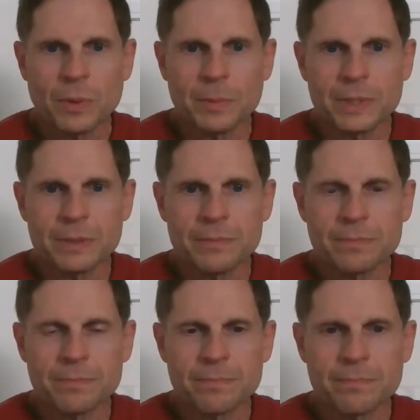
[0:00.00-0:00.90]

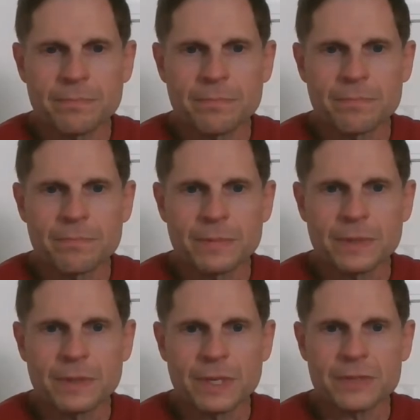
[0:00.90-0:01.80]
woman
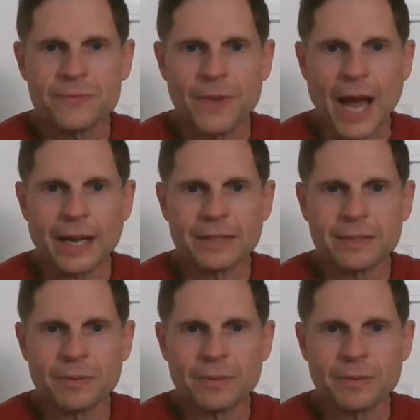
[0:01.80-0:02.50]
is fat.